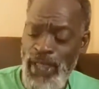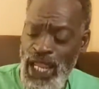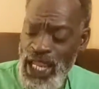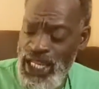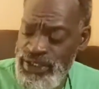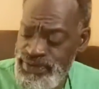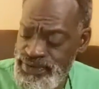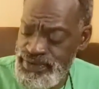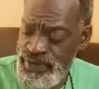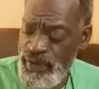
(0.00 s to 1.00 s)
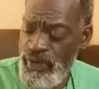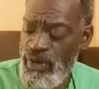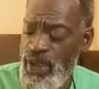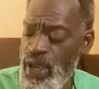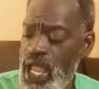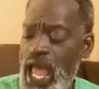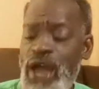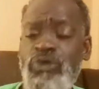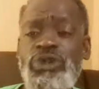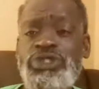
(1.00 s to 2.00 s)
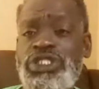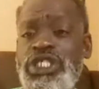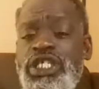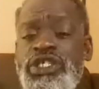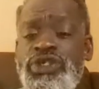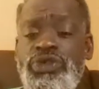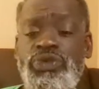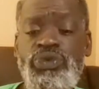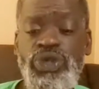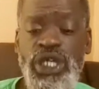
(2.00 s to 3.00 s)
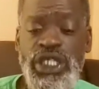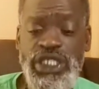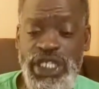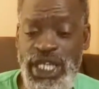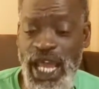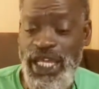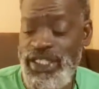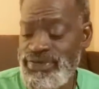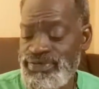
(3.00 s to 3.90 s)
And I will see you tonight.